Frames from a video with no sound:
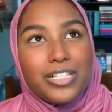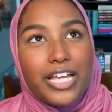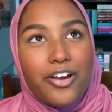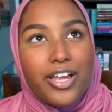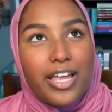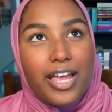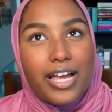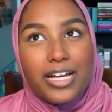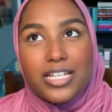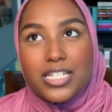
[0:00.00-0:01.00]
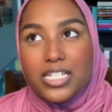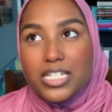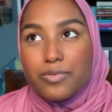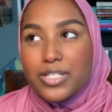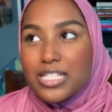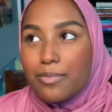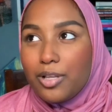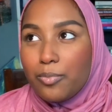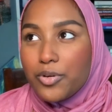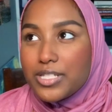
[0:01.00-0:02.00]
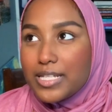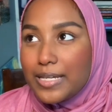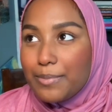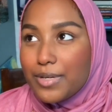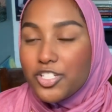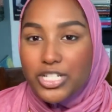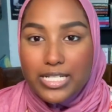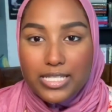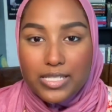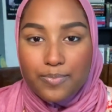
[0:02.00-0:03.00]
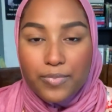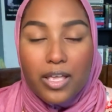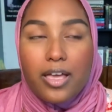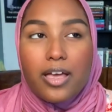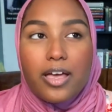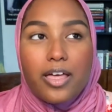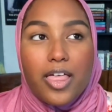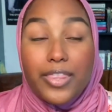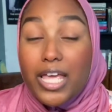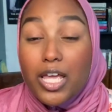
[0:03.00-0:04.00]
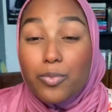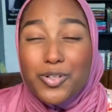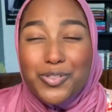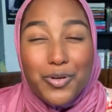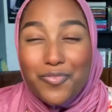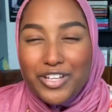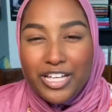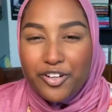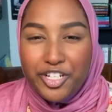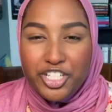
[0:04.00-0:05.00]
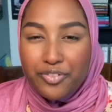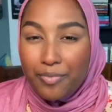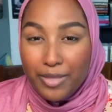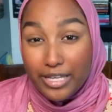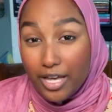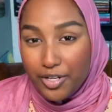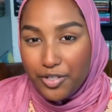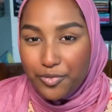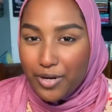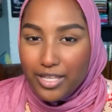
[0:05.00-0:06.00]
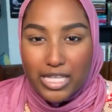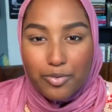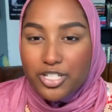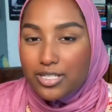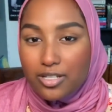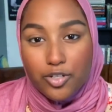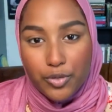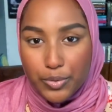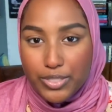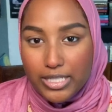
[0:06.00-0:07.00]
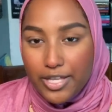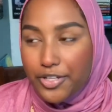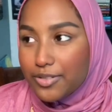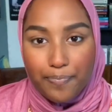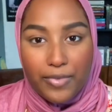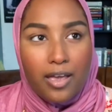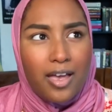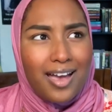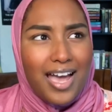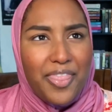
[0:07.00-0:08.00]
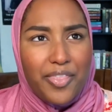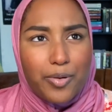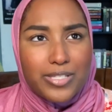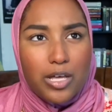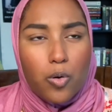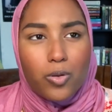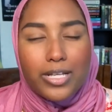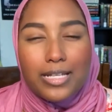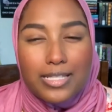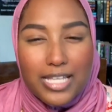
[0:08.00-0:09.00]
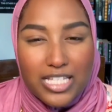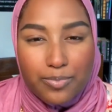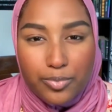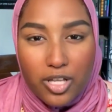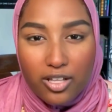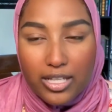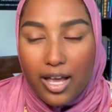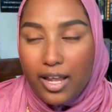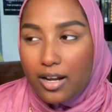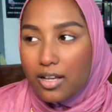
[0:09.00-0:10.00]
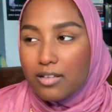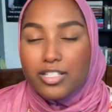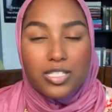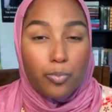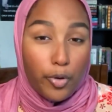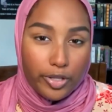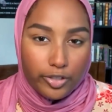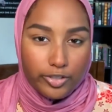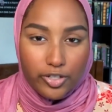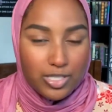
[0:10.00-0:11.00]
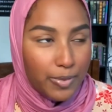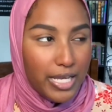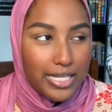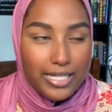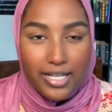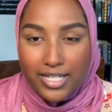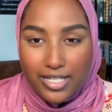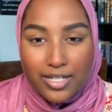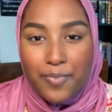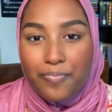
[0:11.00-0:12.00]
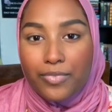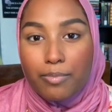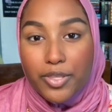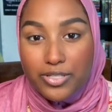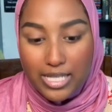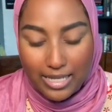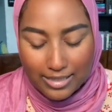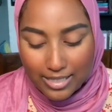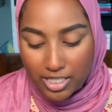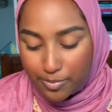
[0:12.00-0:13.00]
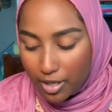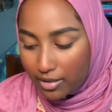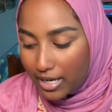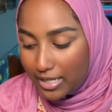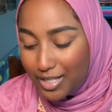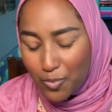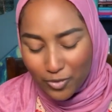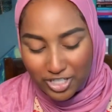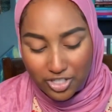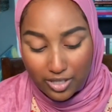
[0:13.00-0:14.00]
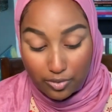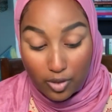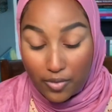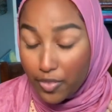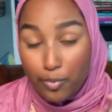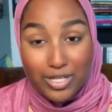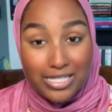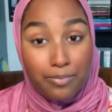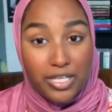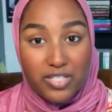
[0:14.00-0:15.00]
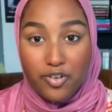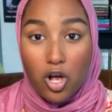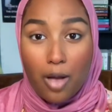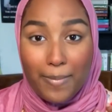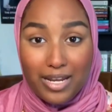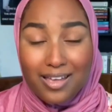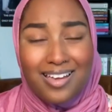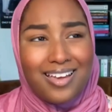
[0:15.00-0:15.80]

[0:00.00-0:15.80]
Clary and what's that blonde boy's name? Jace. They were so freaking cringy from the get-go, right? They were just gross together. And then there was that whole incest plotline. Spoiler alert, it's been like a decade. But there was that incest plotline in which they thought that they were siblings for a hot minute,